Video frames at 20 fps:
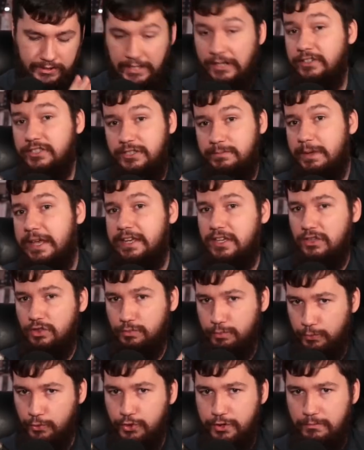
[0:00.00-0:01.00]
does make it
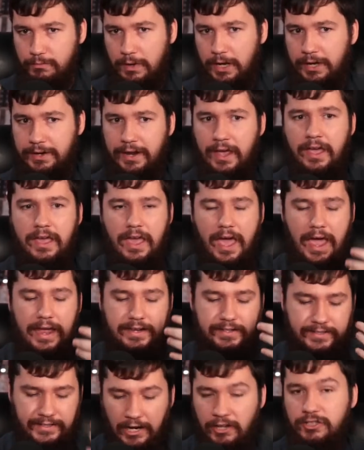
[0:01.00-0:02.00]
through the mud
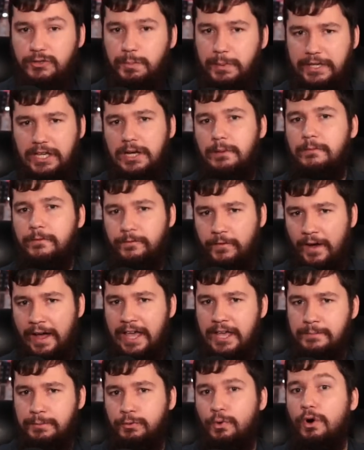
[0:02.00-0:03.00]
and does become
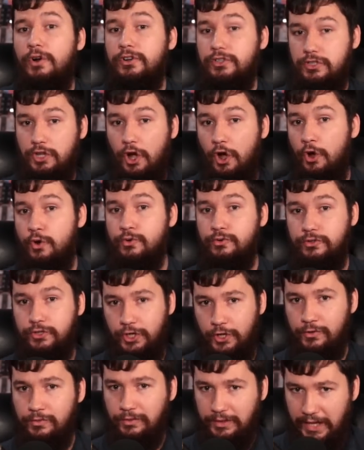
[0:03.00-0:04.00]
viable on its own
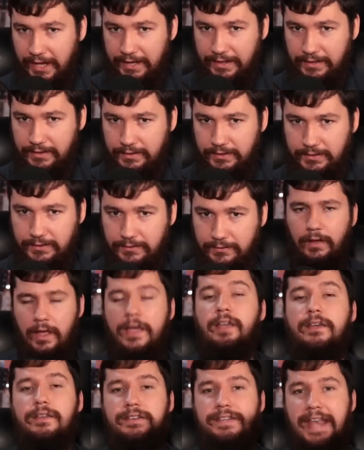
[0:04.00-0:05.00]
two legs.
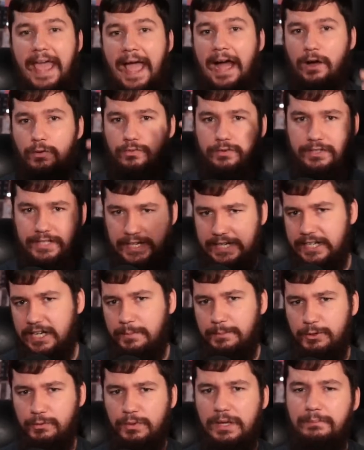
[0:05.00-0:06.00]
Now,
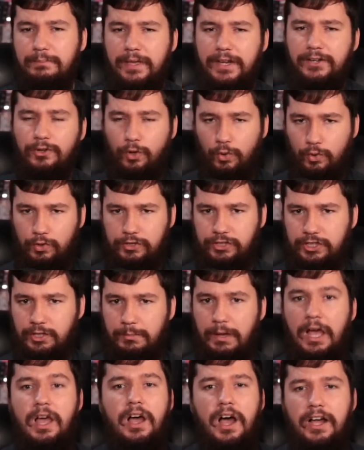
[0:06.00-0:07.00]
DWM and
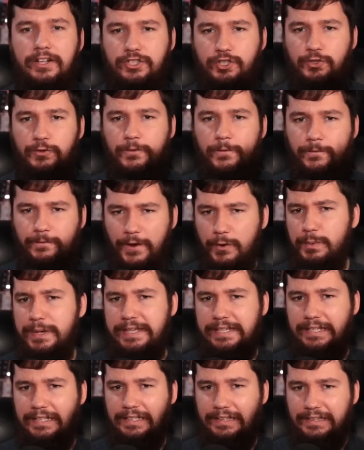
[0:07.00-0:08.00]
Awesome are two very
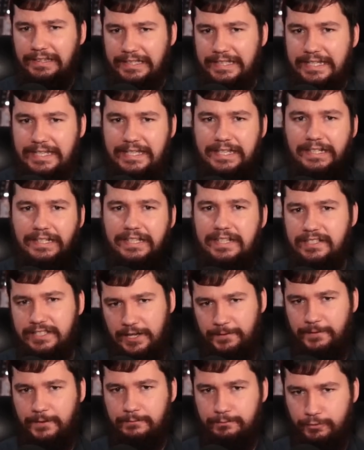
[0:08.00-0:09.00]
clearly
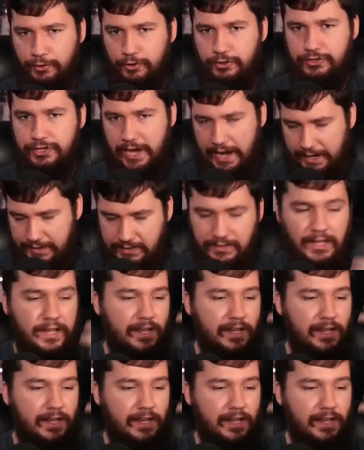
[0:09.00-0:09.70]
different projects.